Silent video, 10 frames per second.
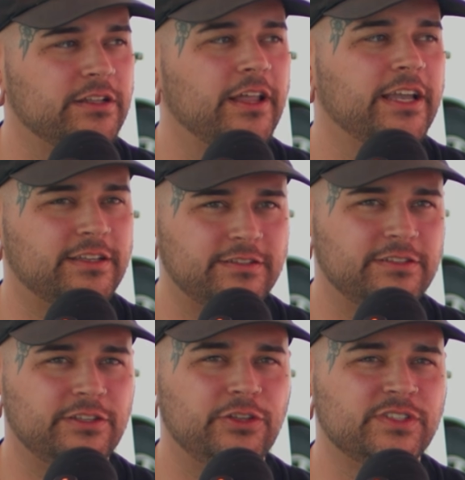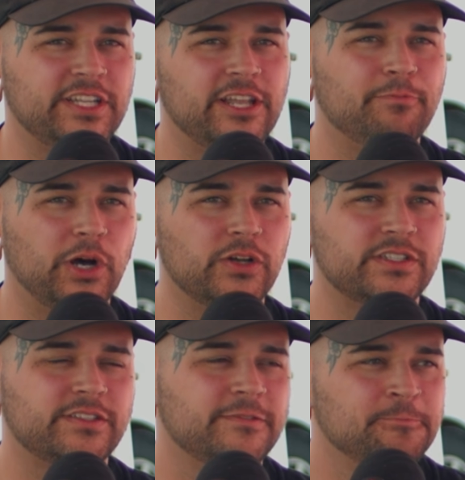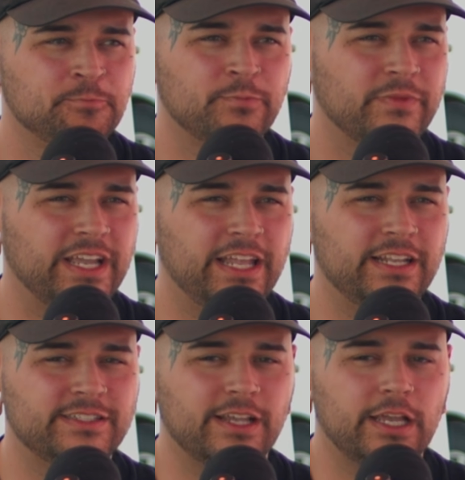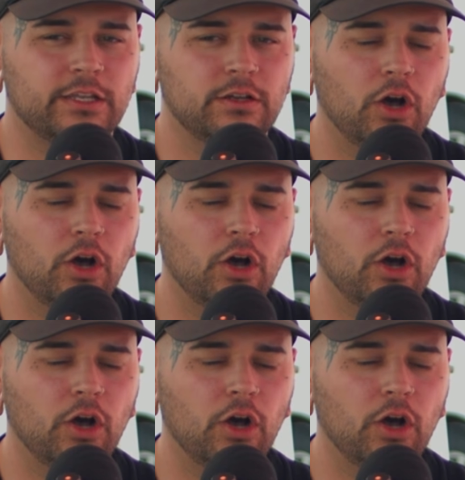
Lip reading: Like, you see them post, and it's like,